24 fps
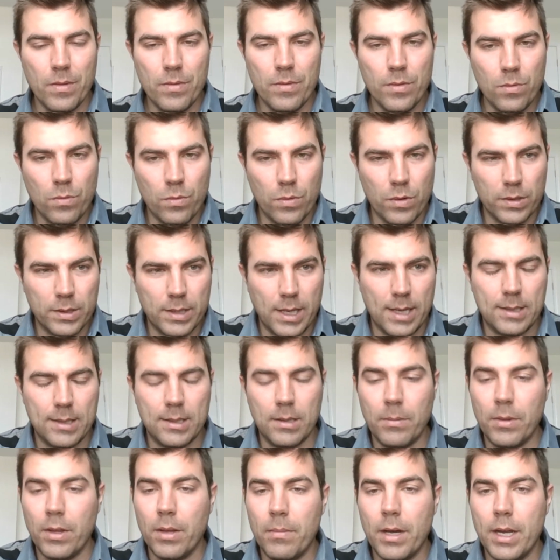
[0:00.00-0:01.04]
we'll take some
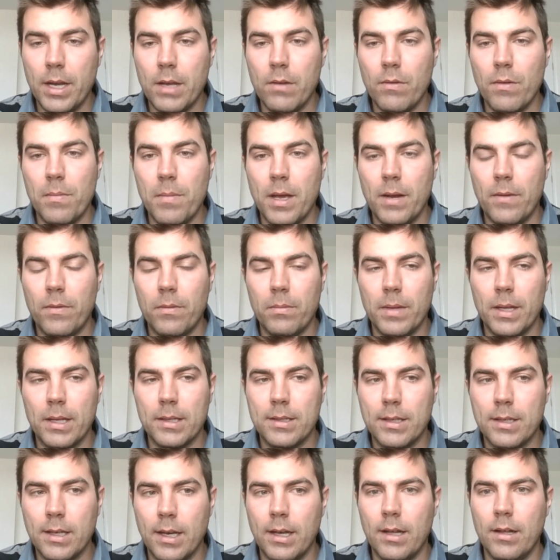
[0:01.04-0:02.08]
of the money we made from that
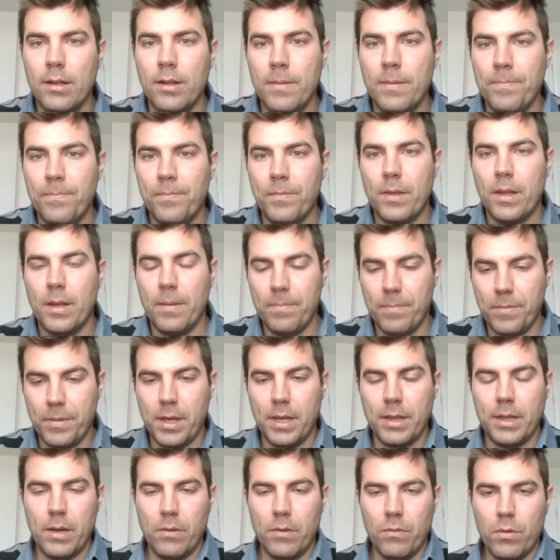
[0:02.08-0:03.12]
sale,
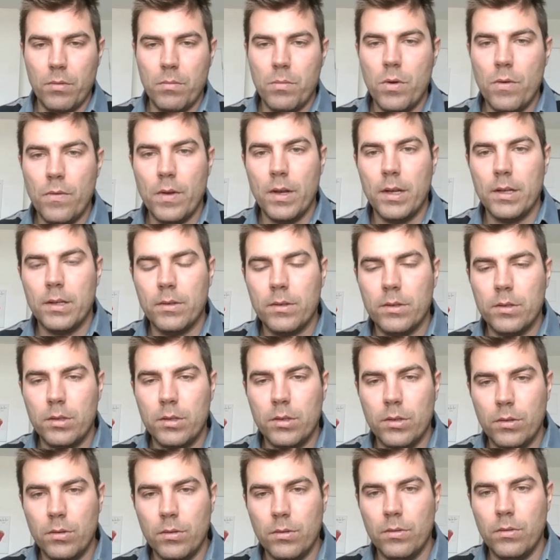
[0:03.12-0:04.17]
and then we'll move it
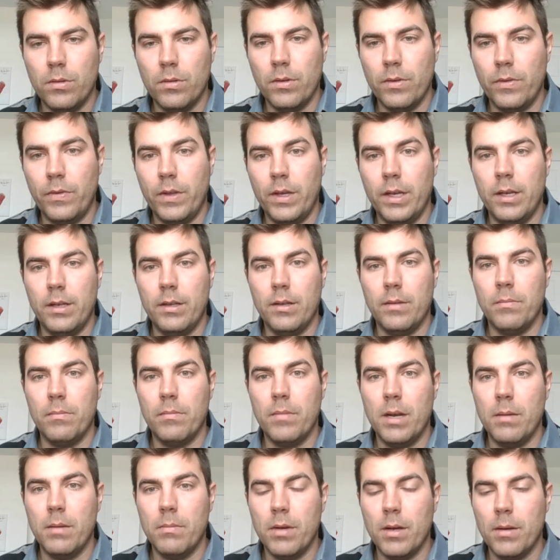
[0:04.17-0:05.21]
to the
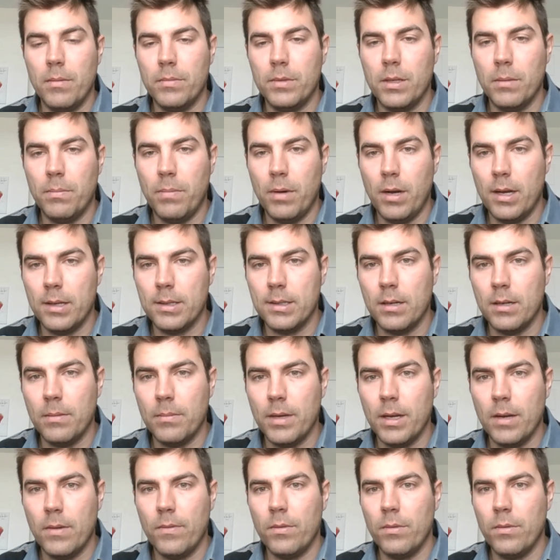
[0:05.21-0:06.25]
minimum deposit
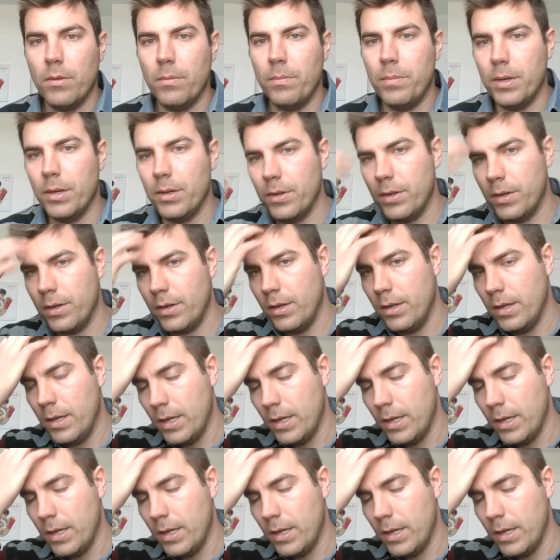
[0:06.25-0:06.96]
amount for the builder.